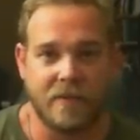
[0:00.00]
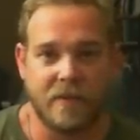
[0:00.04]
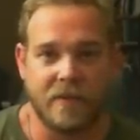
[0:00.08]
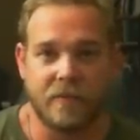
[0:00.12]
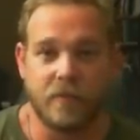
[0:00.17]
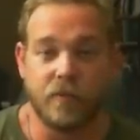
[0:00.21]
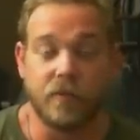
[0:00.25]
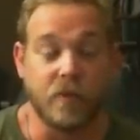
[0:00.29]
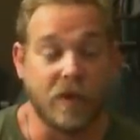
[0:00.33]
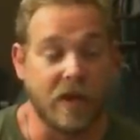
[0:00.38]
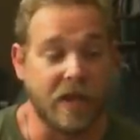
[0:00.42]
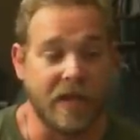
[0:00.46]

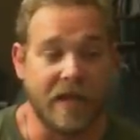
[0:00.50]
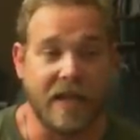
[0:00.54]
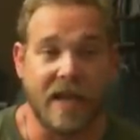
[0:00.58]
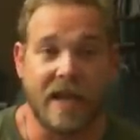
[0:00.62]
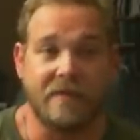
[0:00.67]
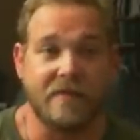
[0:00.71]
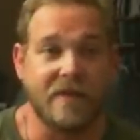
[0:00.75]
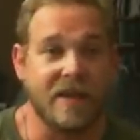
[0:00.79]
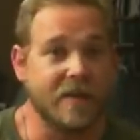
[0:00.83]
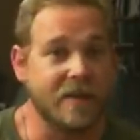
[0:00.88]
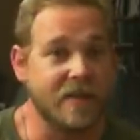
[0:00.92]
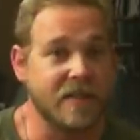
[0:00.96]
Really, I
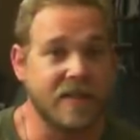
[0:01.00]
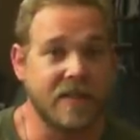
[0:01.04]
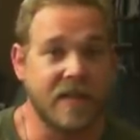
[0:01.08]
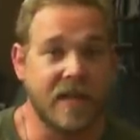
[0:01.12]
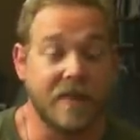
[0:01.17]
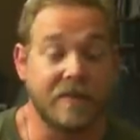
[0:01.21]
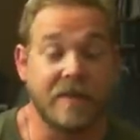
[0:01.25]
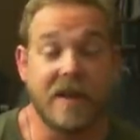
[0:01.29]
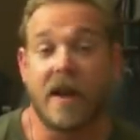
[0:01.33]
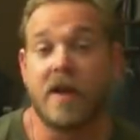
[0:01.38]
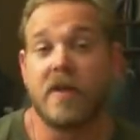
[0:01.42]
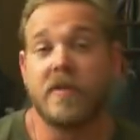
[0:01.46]
don't think
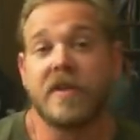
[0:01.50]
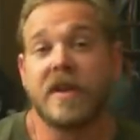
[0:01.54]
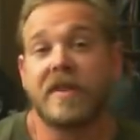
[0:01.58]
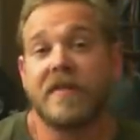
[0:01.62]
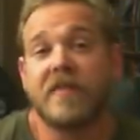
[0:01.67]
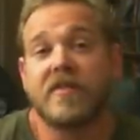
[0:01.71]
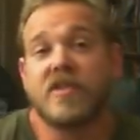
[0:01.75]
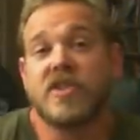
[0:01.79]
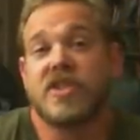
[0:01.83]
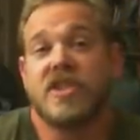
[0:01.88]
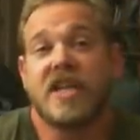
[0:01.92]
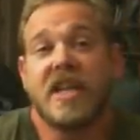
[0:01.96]
I've ever
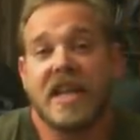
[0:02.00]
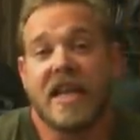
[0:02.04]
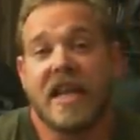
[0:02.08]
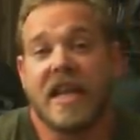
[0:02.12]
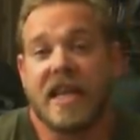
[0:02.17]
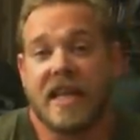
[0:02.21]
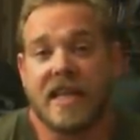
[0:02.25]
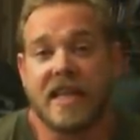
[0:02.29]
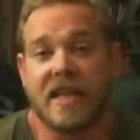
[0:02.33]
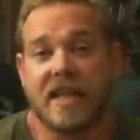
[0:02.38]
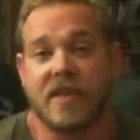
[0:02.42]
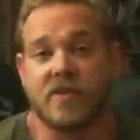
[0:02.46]
seen
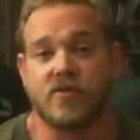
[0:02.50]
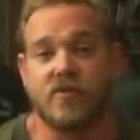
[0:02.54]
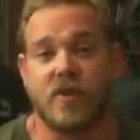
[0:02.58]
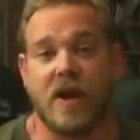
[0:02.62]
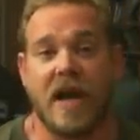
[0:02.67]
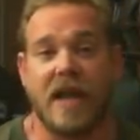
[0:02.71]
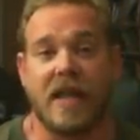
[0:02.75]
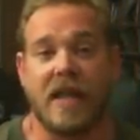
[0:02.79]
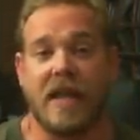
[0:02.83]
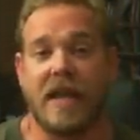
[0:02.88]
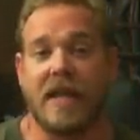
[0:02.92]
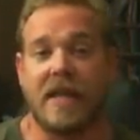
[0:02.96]
anything
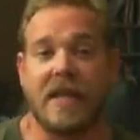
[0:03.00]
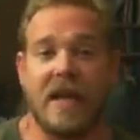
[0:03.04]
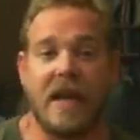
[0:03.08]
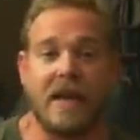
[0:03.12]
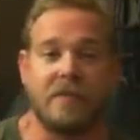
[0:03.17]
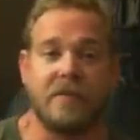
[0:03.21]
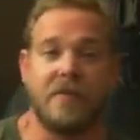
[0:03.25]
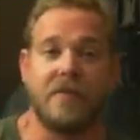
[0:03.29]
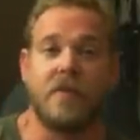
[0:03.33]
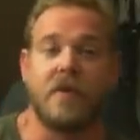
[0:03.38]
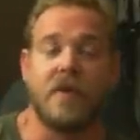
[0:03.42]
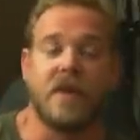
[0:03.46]
dry like that
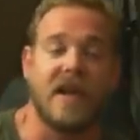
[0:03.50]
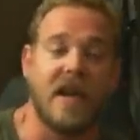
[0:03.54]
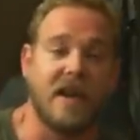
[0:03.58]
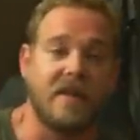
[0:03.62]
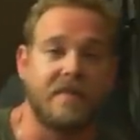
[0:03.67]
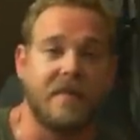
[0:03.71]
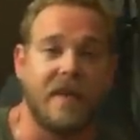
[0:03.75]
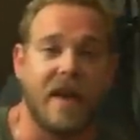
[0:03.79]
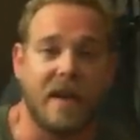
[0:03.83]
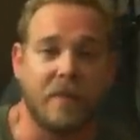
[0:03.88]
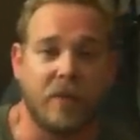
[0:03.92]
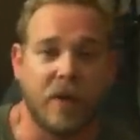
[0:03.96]
before. Not a
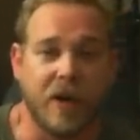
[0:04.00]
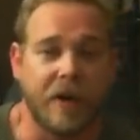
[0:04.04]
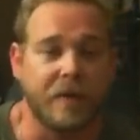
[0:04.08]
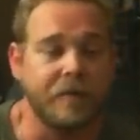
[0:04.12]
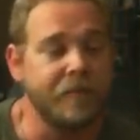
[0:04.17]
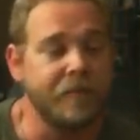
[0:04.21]
fabric.